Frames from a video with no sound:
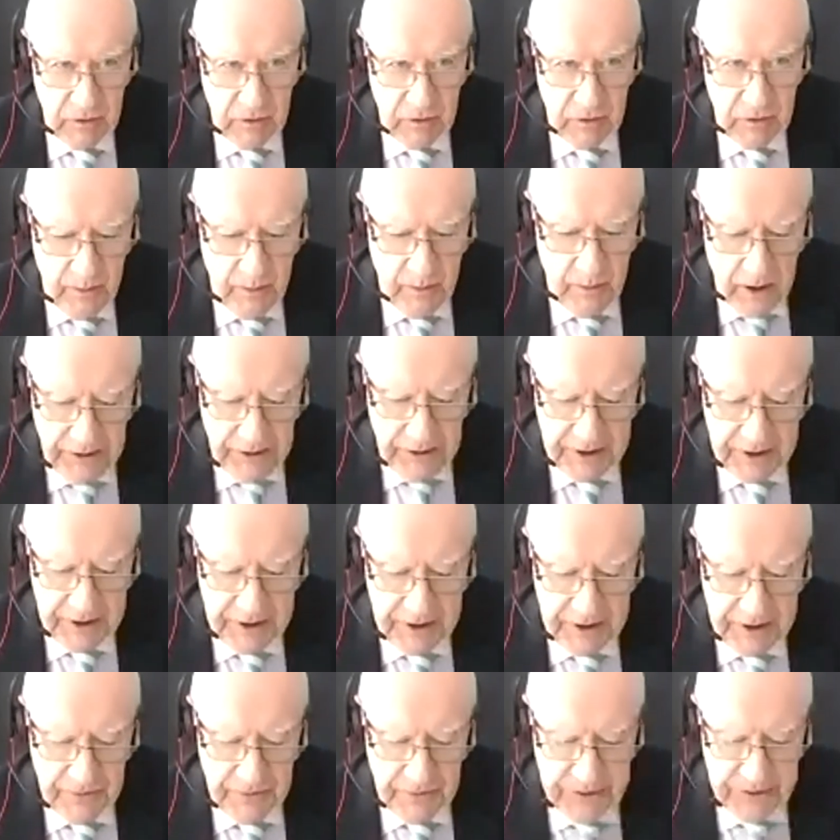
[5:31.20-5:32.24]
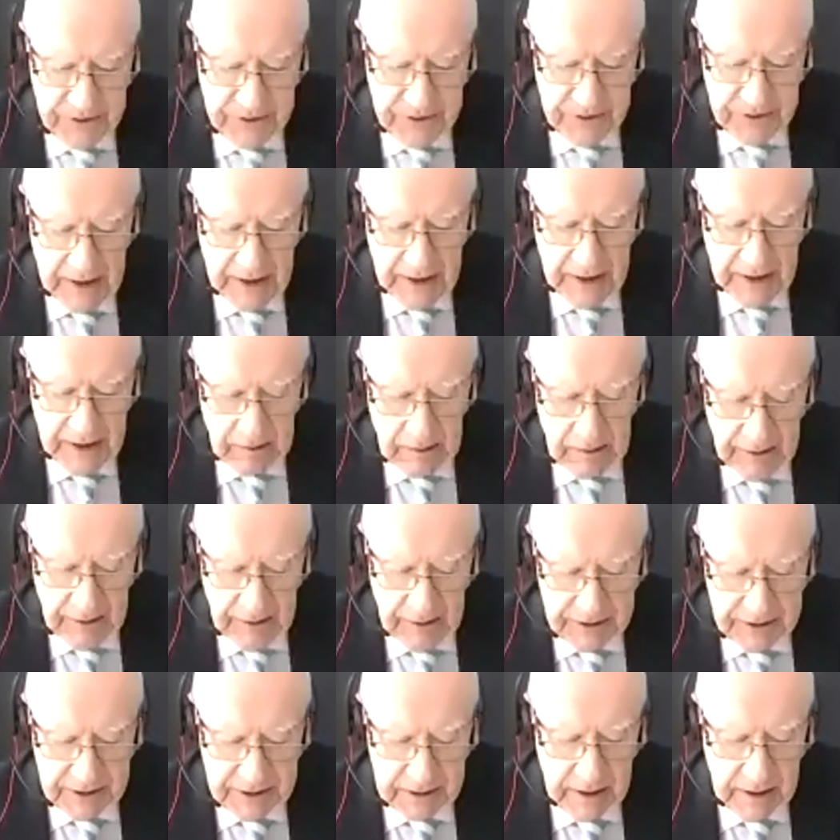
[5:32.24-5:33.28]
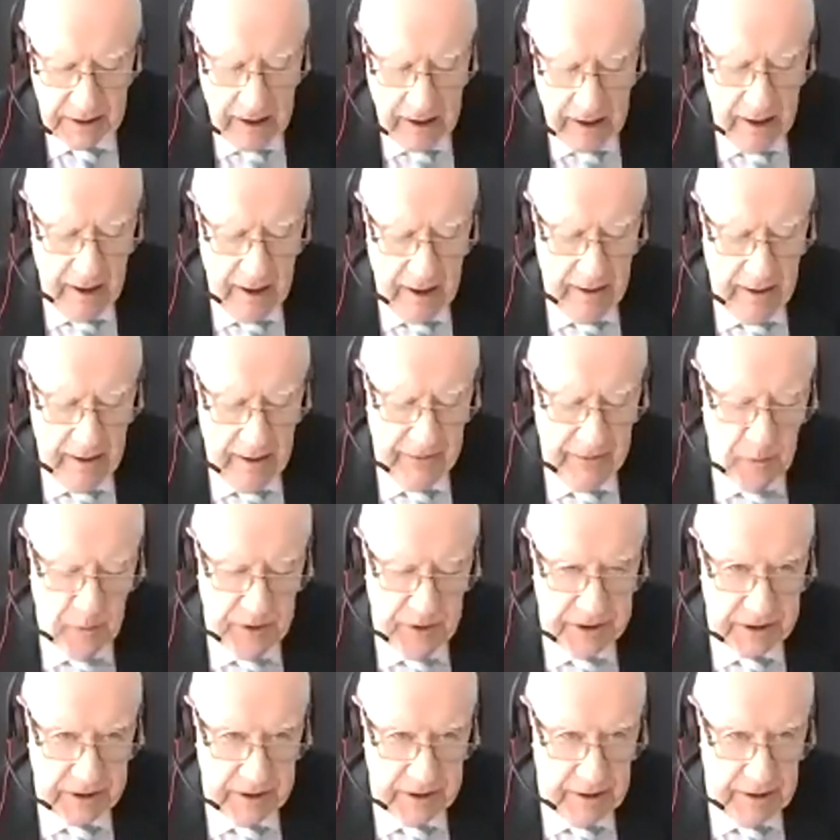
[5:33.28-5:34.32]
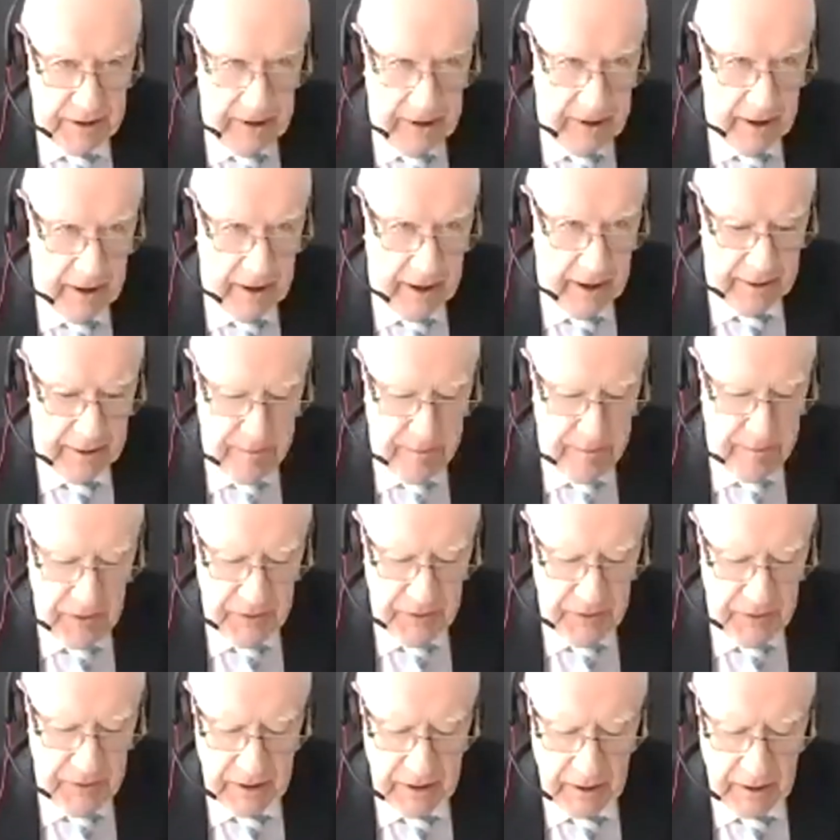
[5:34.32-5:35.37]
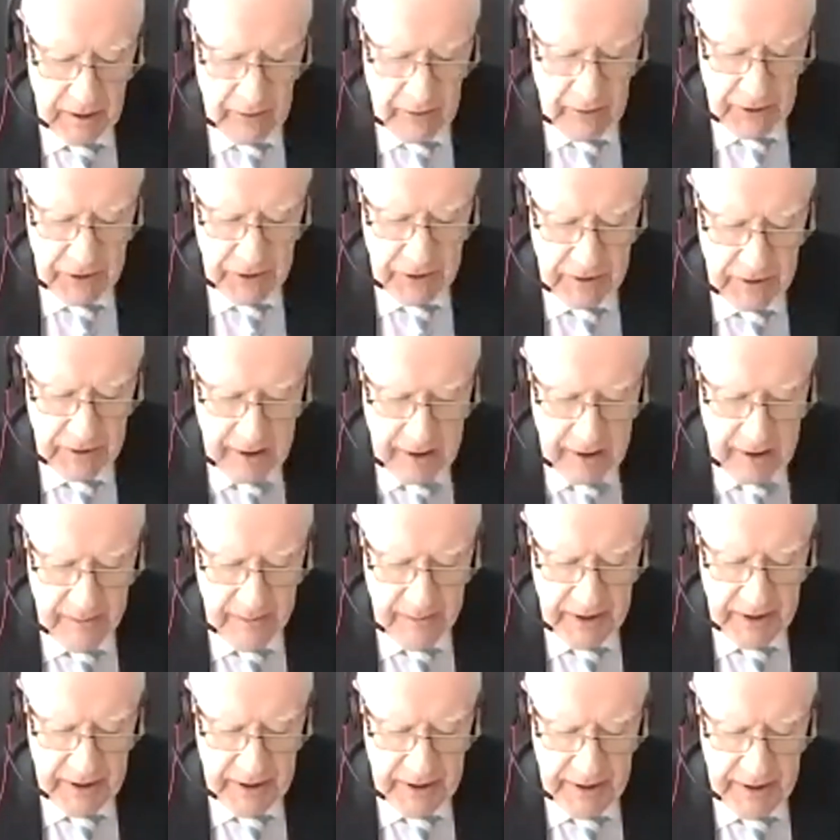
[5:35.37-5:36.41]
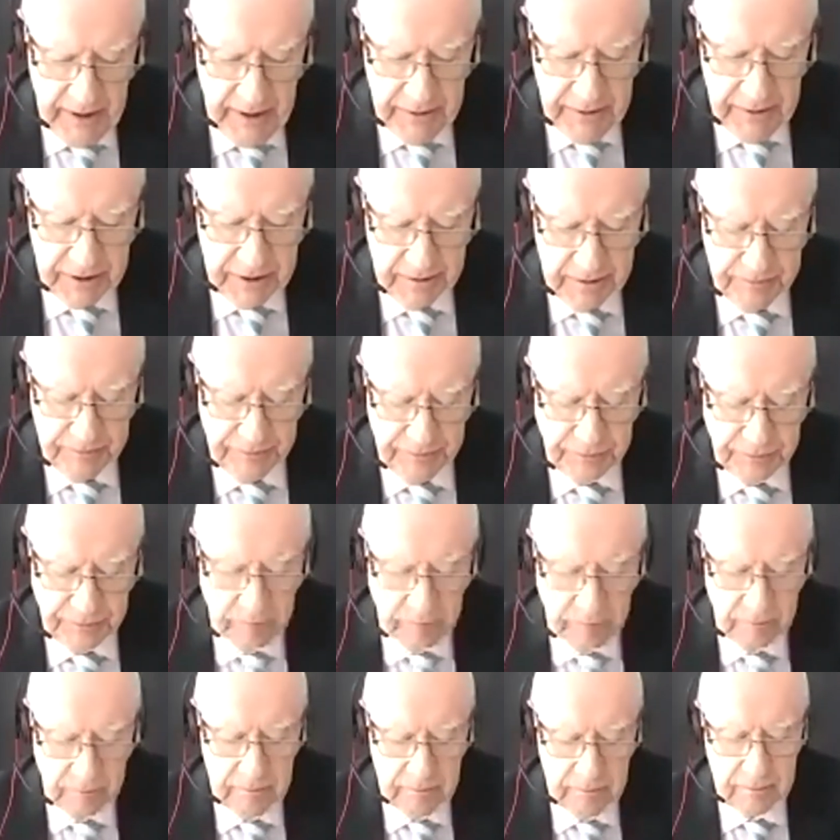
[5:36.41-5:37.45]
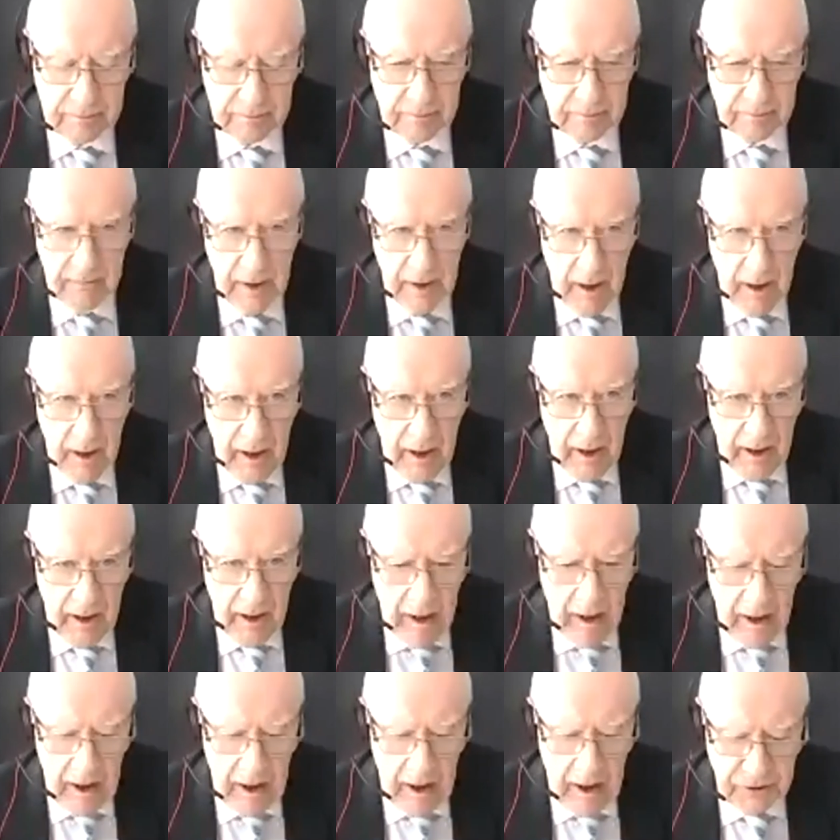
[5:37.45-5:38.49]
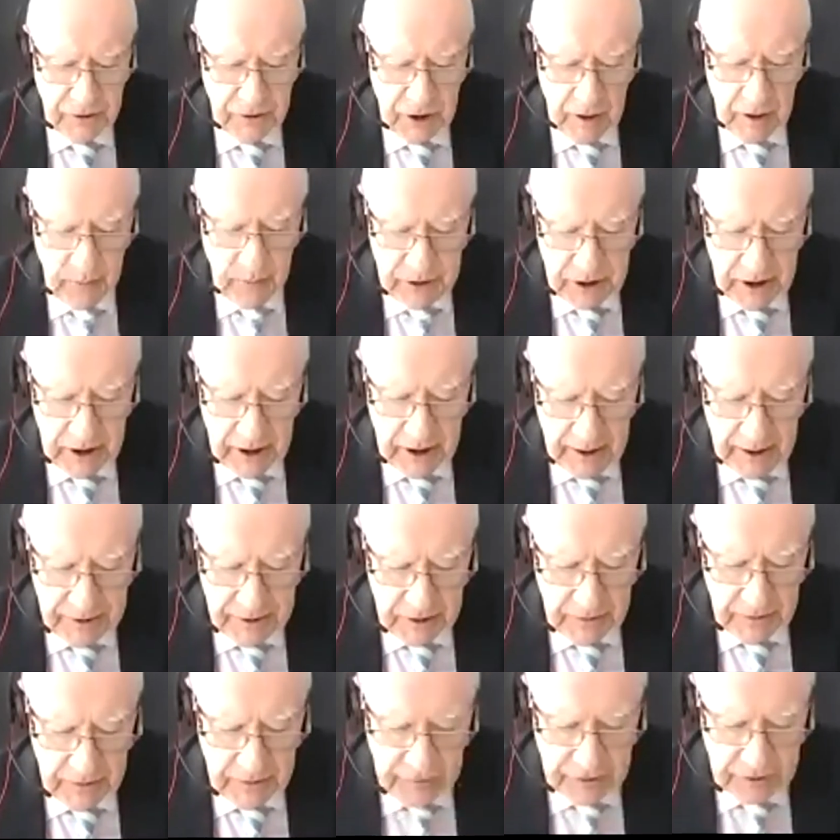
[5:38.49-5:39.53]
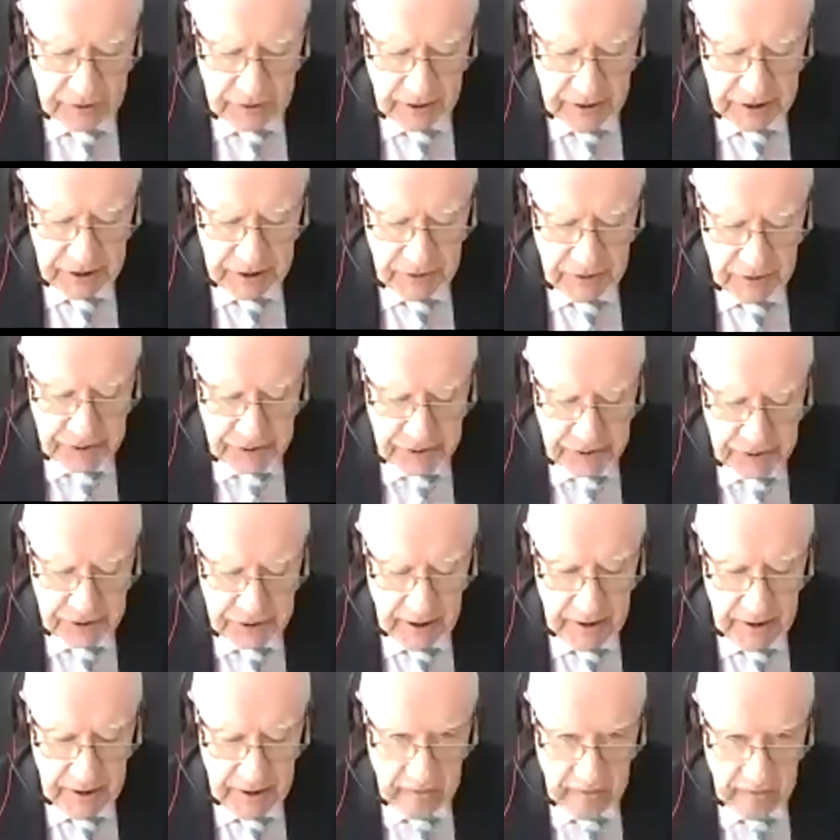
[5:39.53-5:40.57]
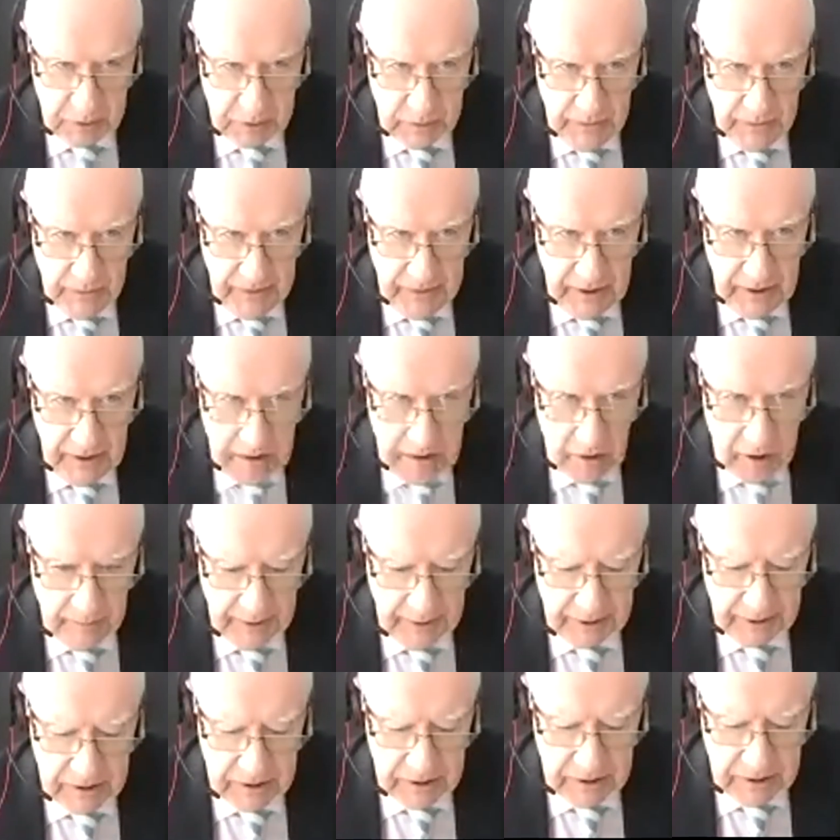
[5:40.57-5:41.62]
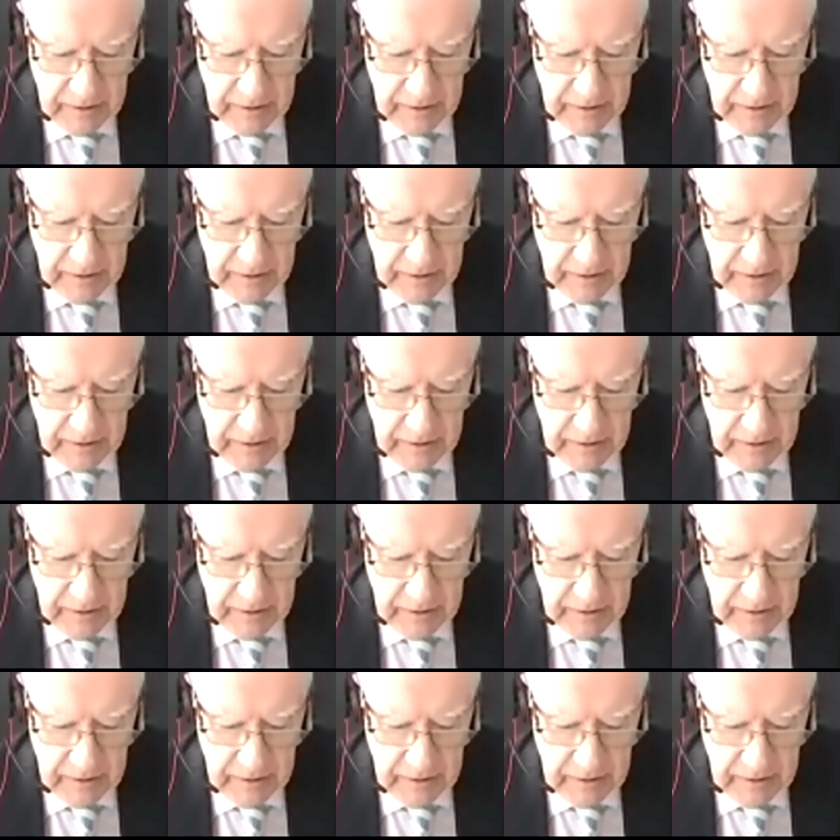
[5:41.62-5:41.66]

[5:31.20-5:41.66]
and the actual policy differences are less than we see at most election campaigns. How should we judge the Treasurer's trade-off between the